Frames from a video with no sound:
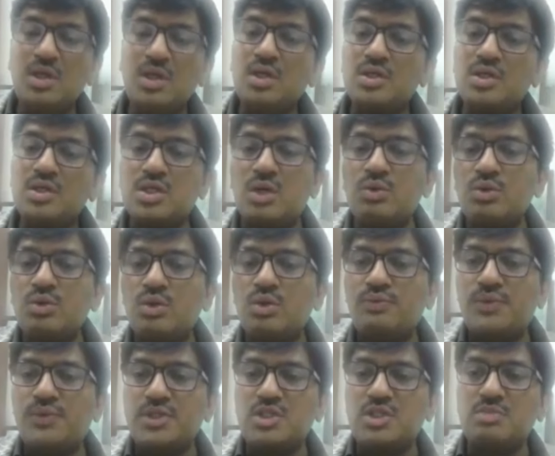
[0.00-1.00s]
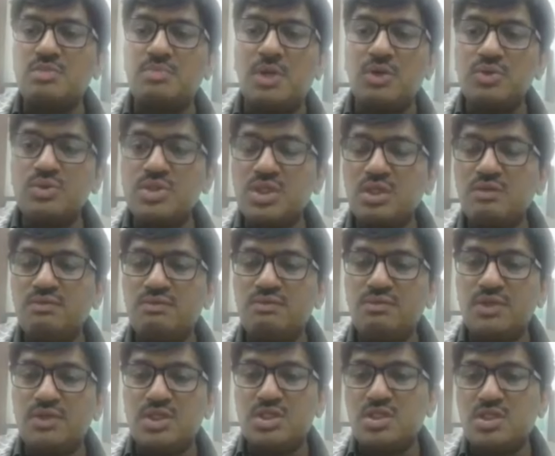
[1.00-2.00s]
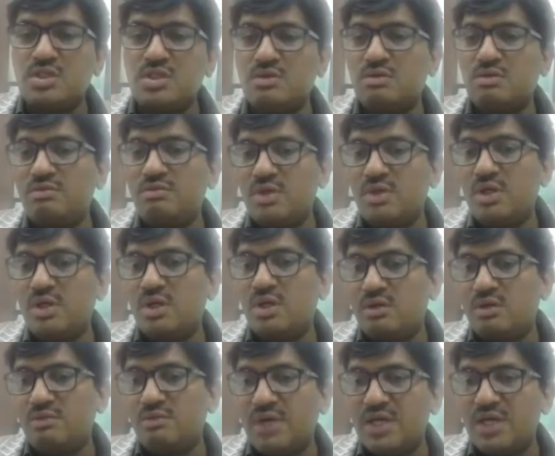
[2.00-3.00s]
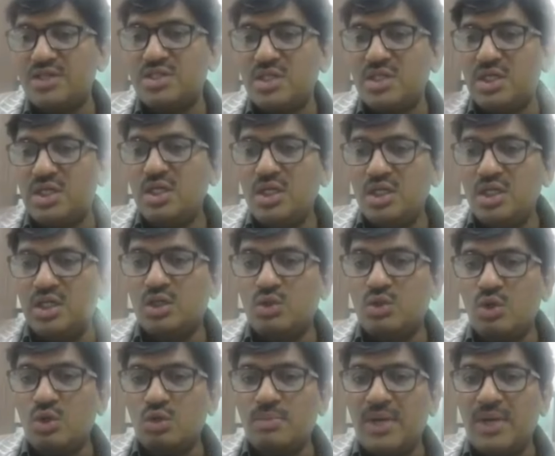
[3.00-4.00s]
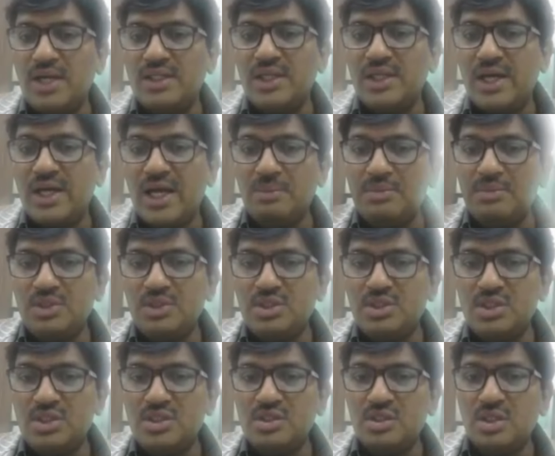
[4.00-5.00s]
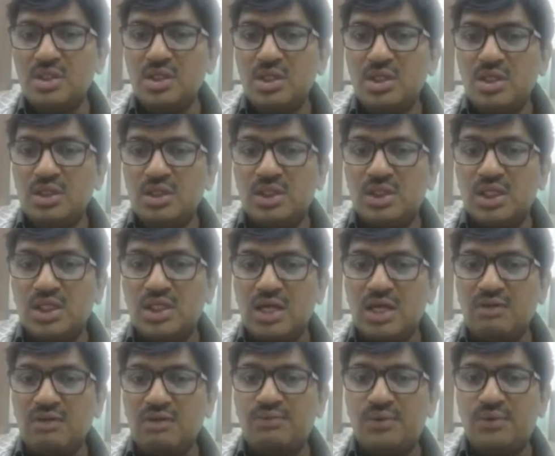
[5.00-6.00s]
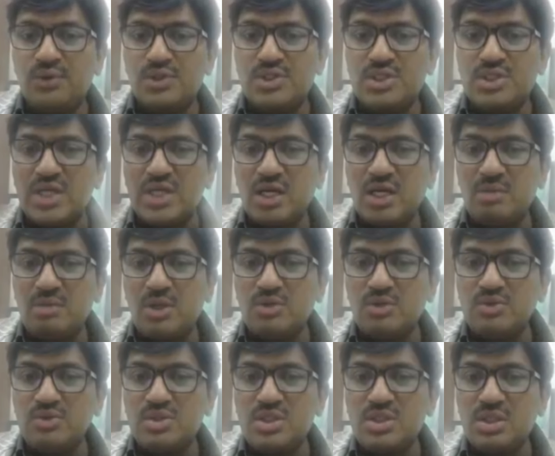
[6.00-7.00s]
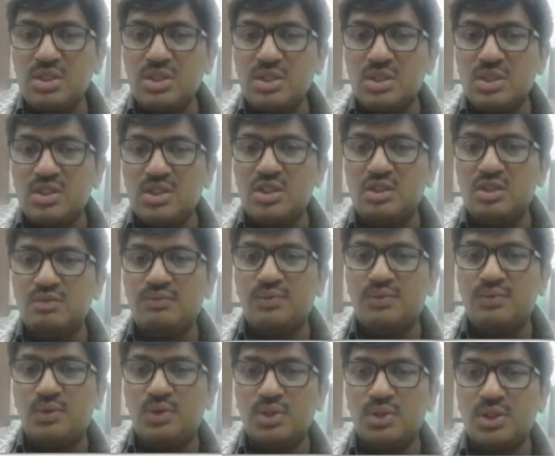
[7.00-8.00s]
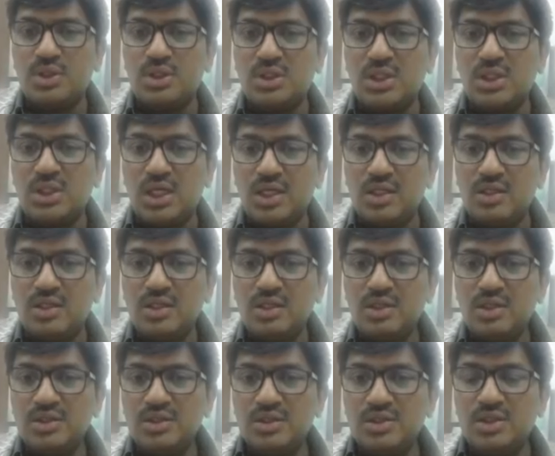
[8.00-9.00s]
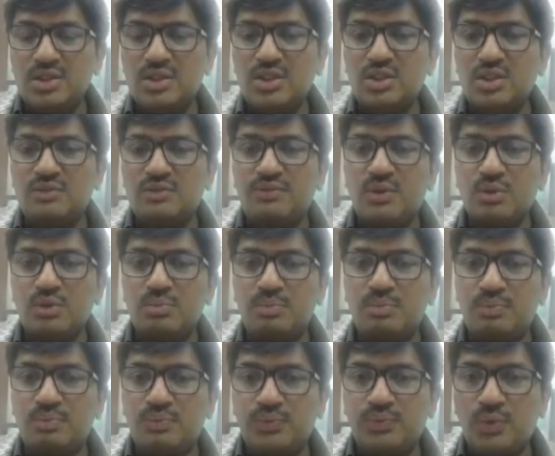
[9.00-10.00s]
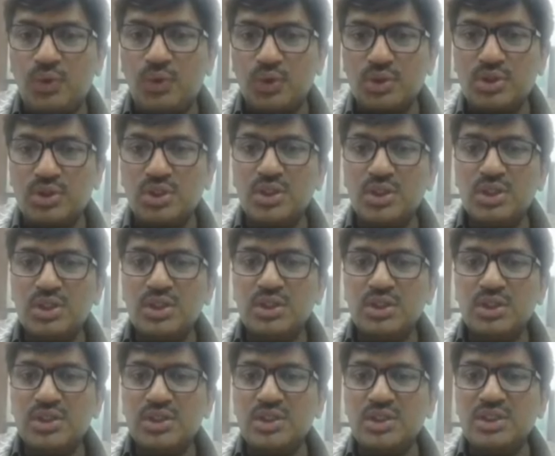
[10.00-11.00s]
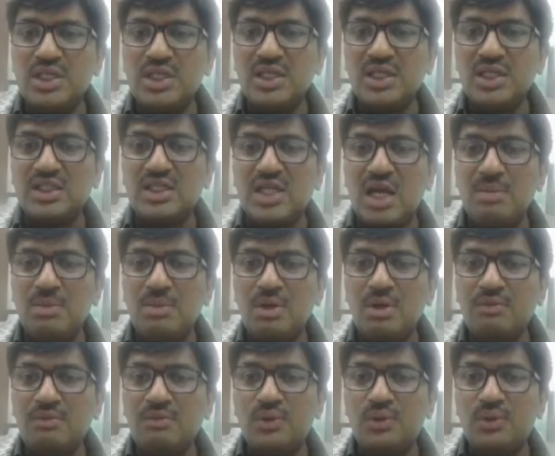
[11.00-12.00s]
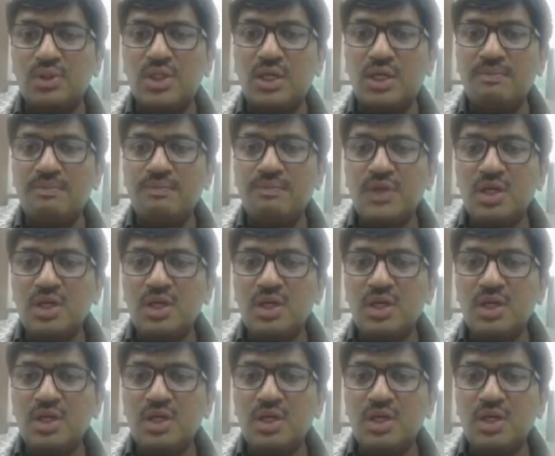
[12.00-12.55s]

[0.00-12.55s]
sound of first bouncing, which was recorded by the app. This is the time for second bouncing. This is for third. This is for fourth. These are the timing for the